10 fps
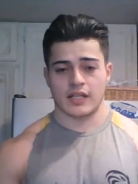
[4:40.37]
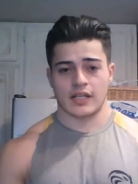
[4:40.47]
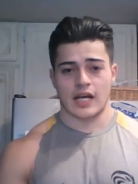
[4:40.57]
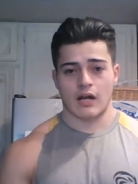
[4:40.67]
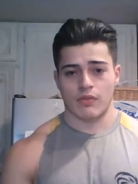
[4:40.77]
into
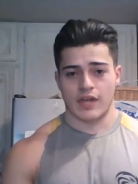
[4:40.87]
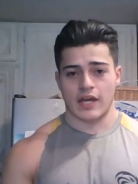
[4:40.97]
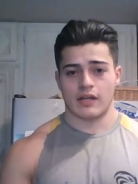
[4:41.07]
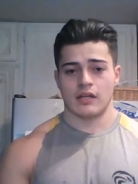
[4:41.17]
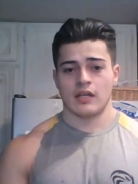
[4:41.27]
account
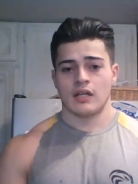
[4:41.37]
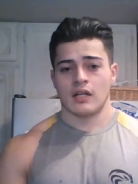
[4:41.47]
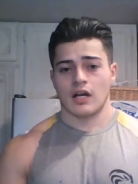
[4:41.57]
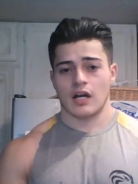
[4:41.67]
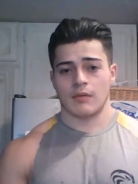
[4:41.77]
that
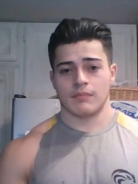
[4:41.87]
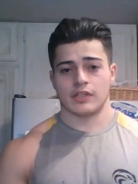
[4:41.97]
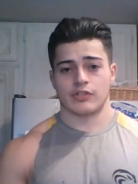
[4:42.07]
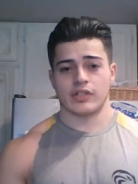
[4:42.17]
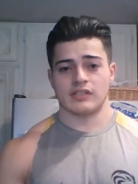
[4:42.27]

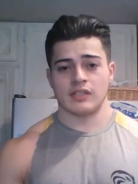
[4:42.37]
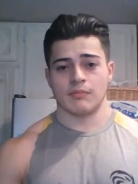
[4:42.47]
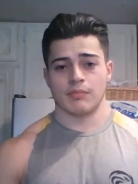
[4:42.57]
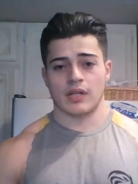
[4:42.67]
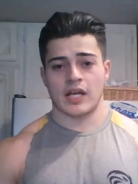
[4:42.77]
the
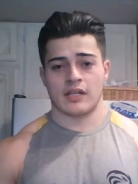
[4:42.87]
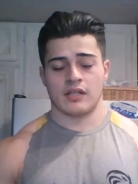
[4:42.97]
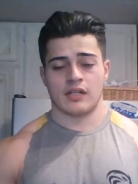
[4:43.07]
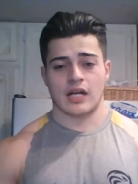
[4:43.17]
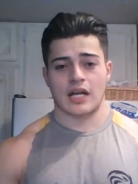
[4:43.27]
creatine blend,